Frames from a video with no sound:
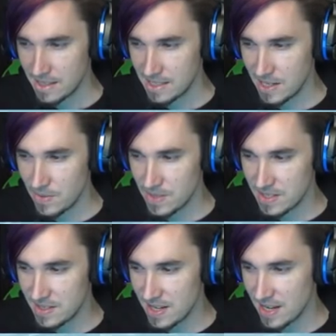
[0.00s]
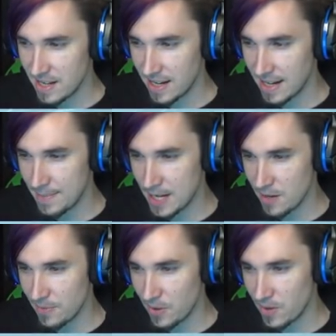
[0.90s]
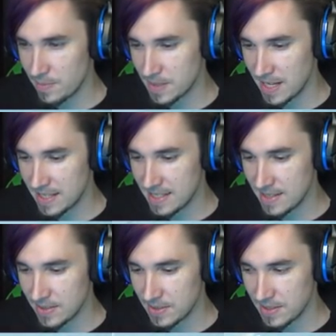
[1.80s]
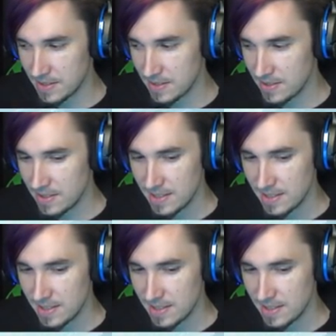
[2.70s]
Let's go and see. Now, I gotta be careful going upside these hills here.